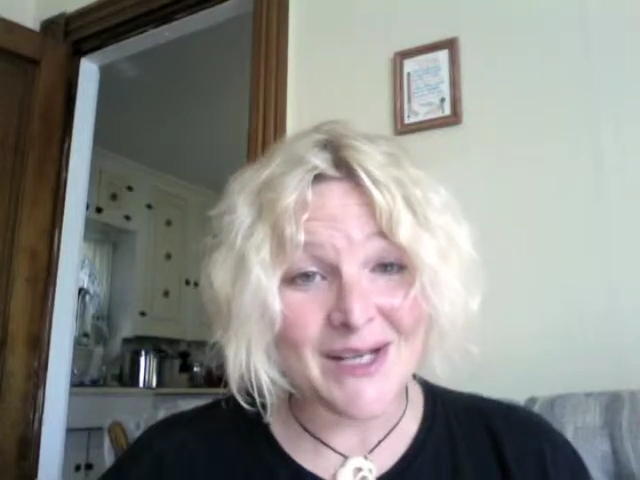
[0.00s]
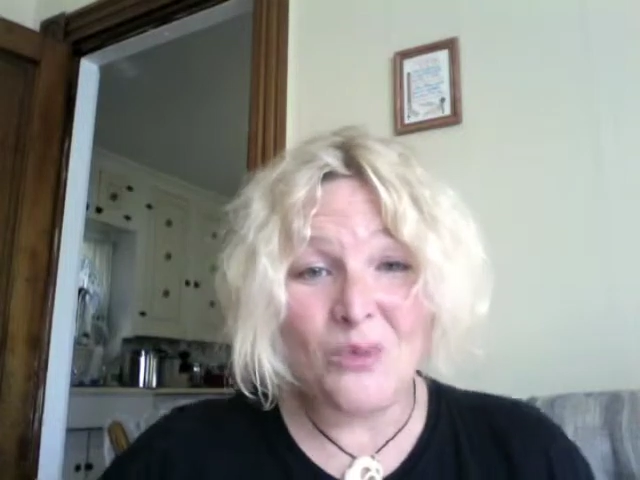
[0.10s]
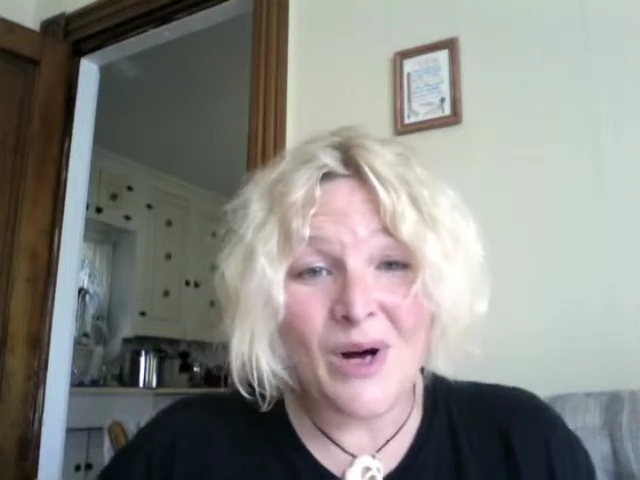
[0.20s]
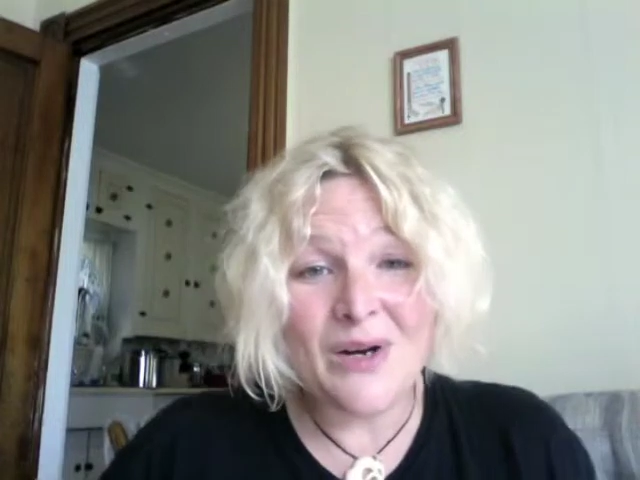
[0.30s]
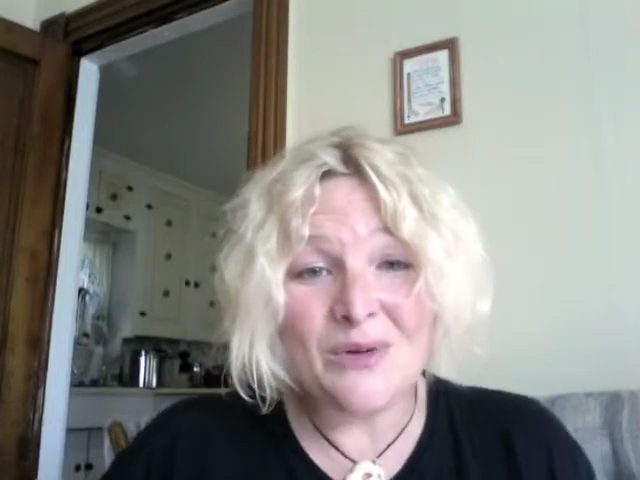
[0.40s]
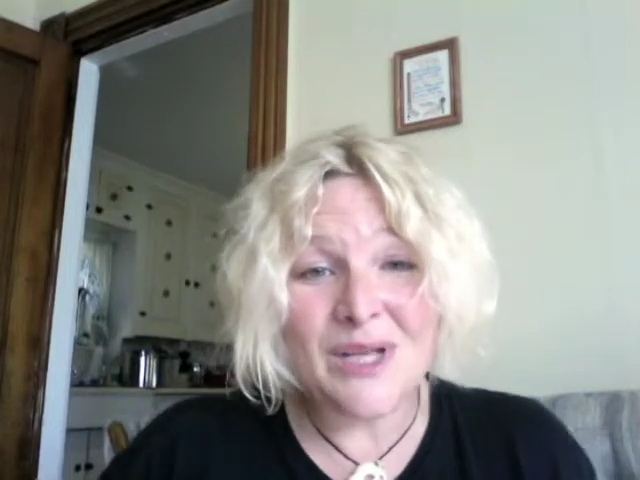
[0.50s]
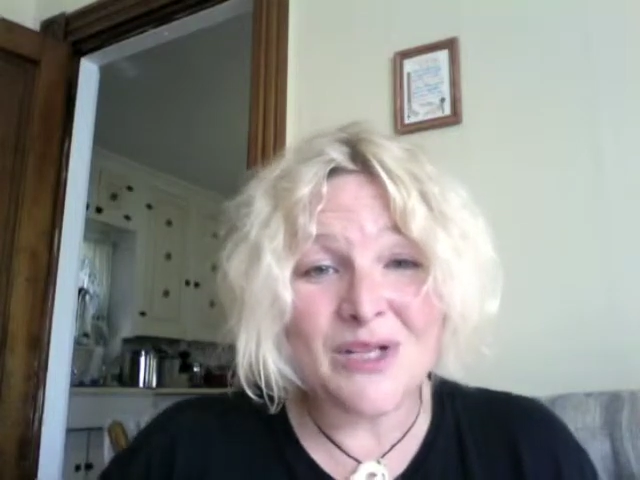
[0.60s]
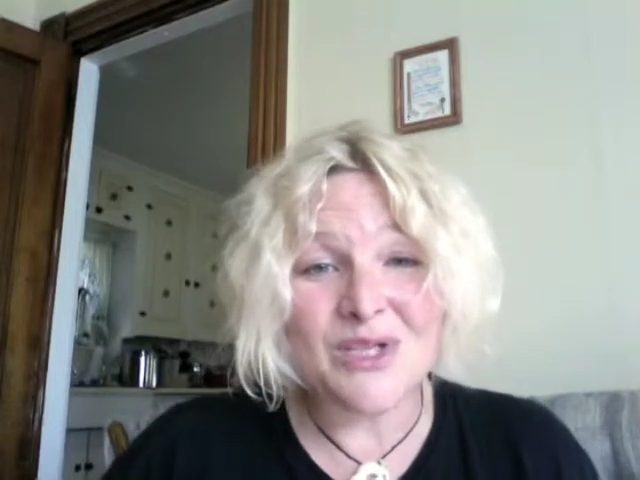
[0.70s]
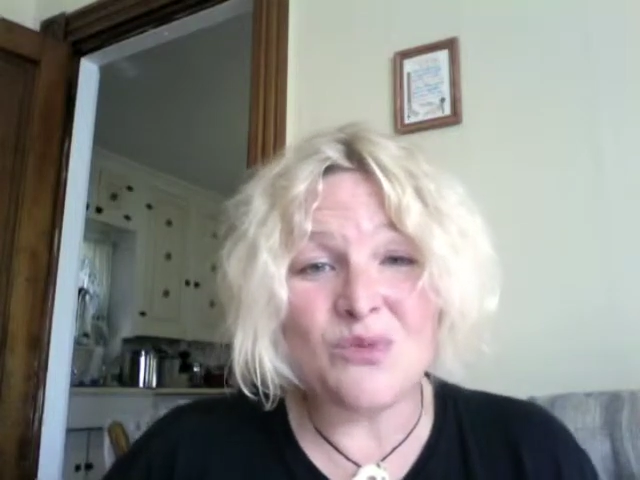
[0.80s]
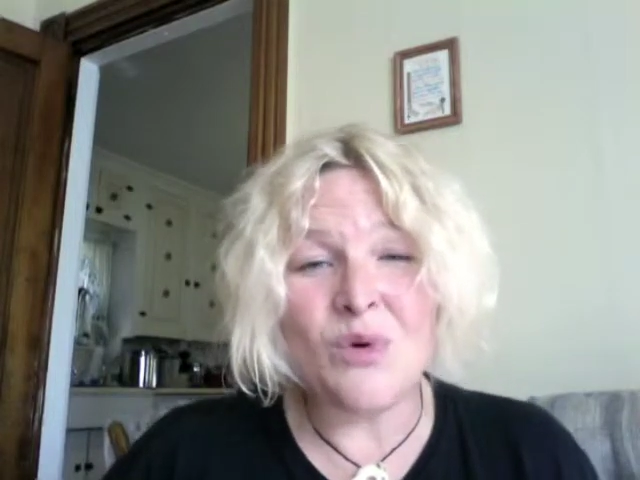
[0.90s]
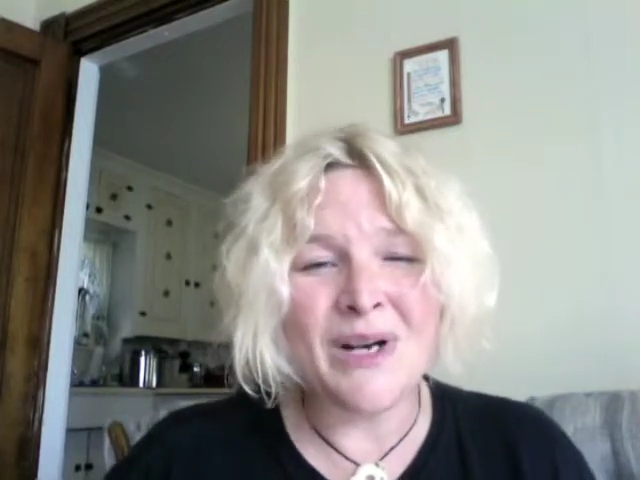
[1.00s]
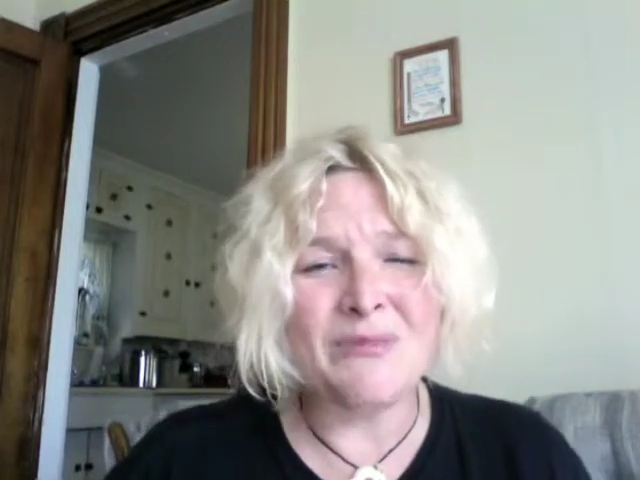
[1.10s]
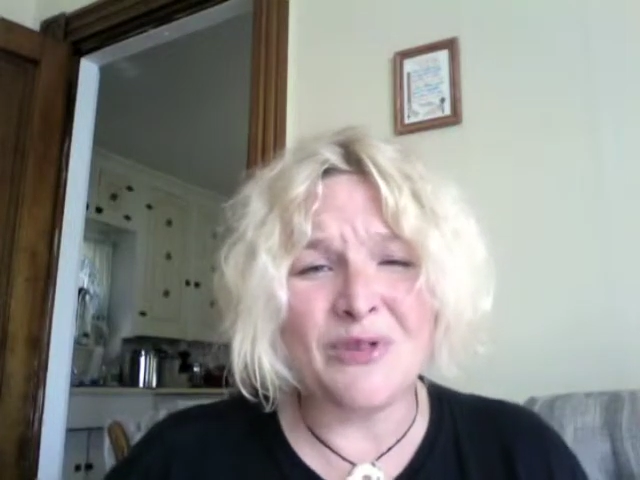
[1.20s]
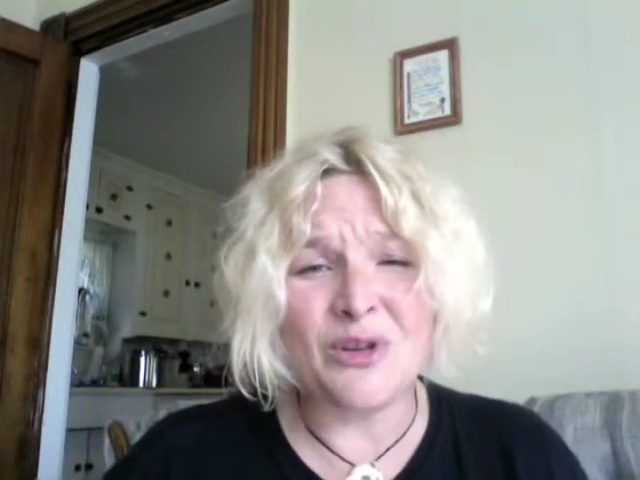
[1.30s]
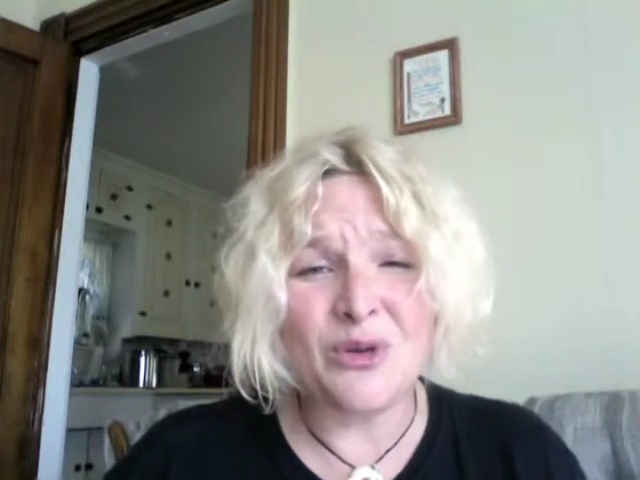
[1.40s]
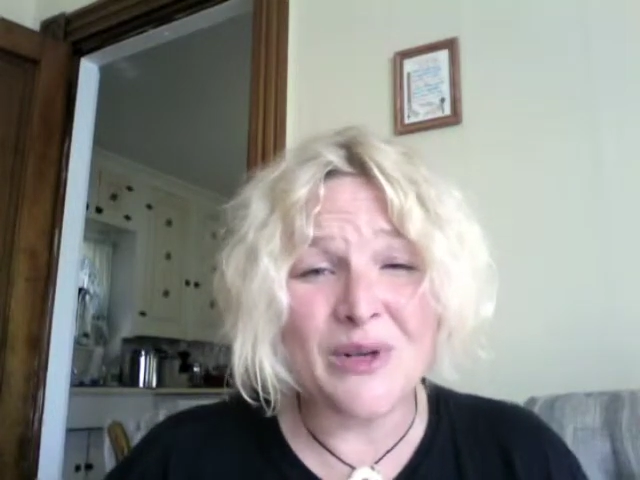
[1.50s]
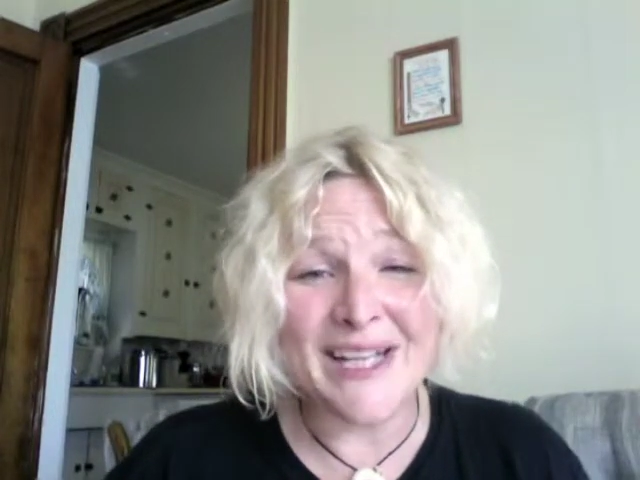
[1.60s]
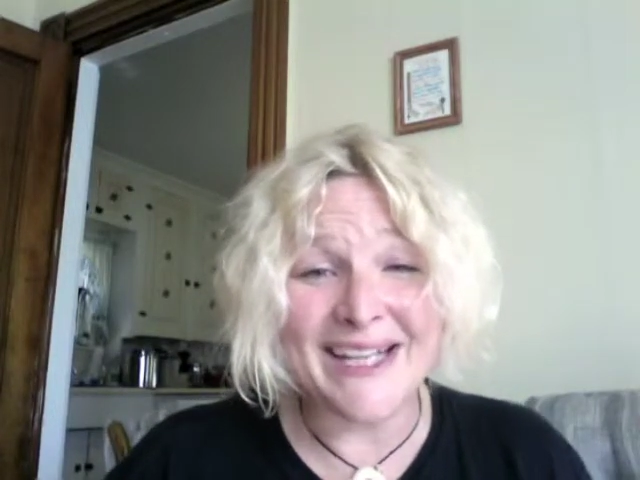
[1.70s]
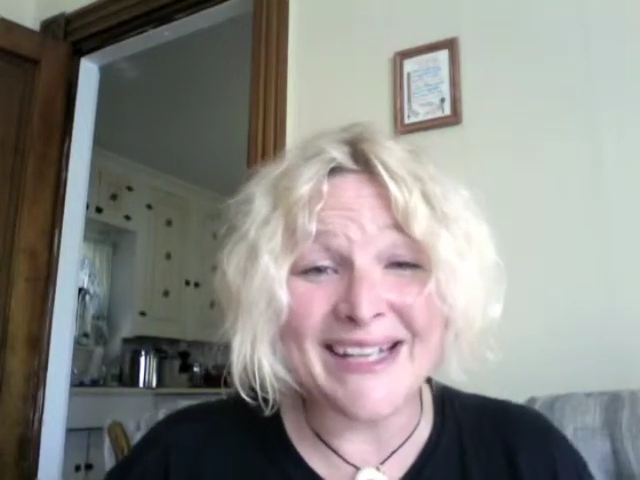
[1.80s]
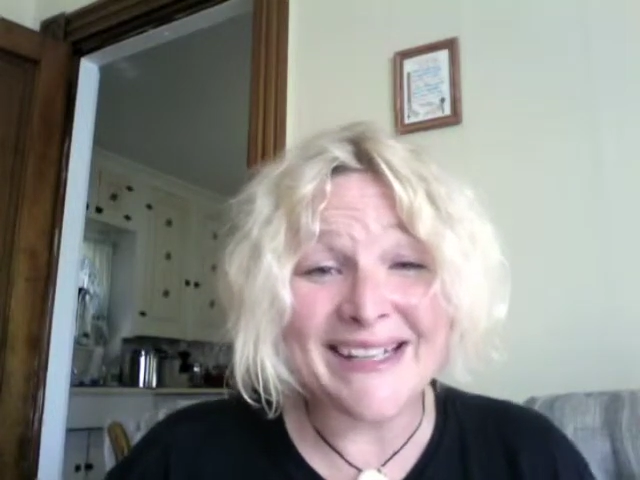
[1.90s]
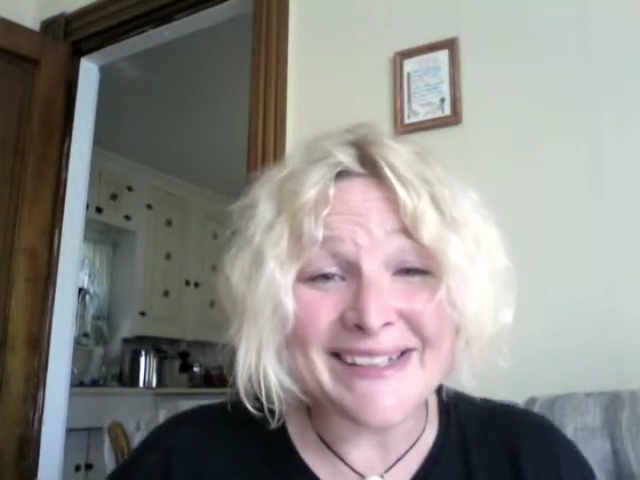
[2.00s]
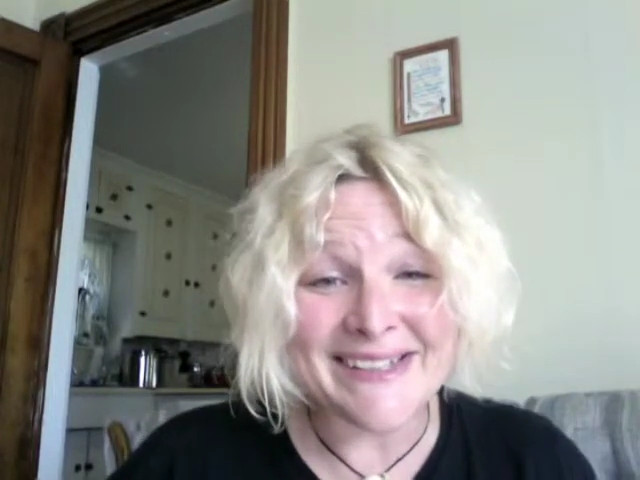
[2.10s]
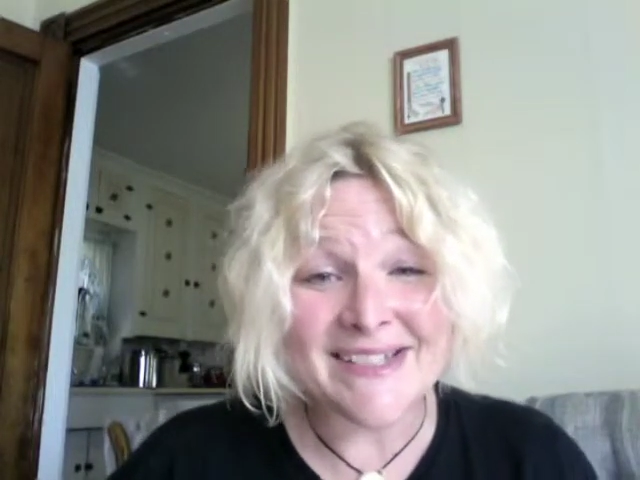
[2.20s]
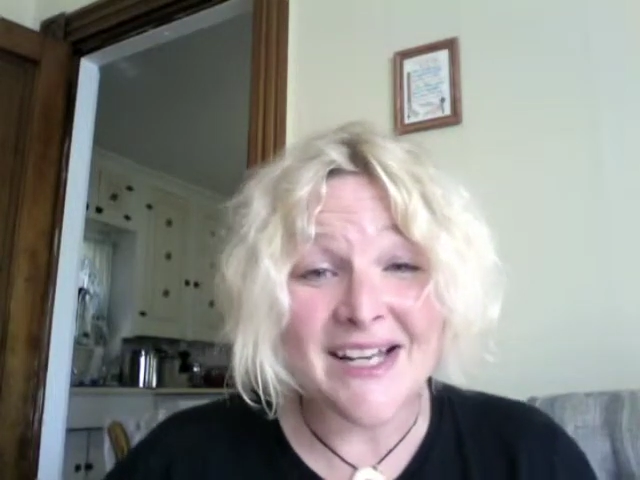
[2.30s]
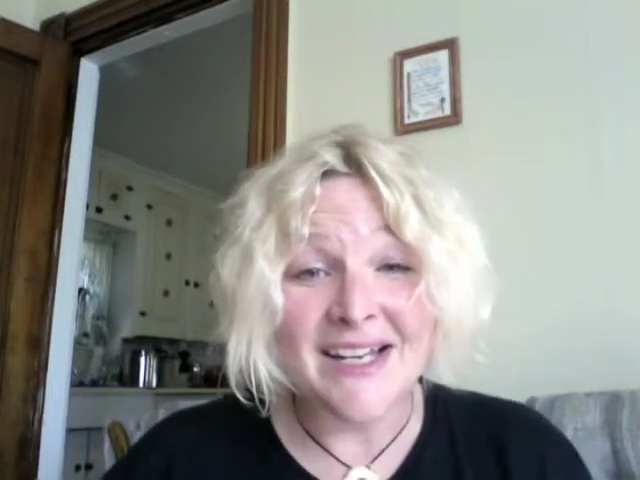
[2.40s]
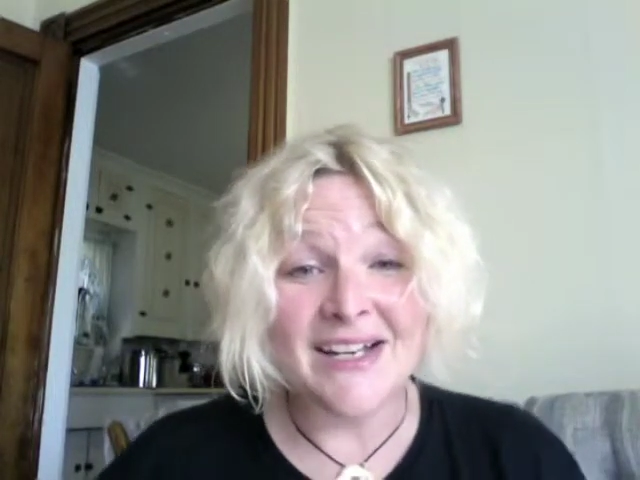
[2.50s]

Why don't they just want him for who he is?